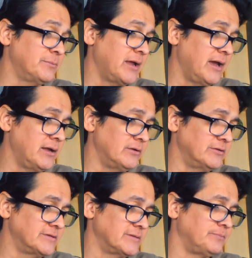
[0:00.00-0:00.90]

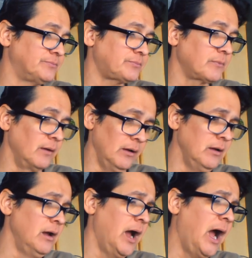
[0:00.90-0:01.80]
candles.
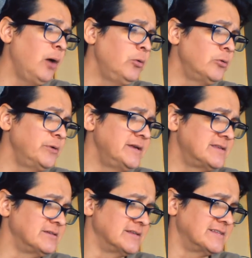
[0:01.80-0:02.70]
I will read
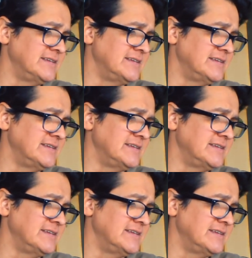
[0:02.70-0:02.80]
the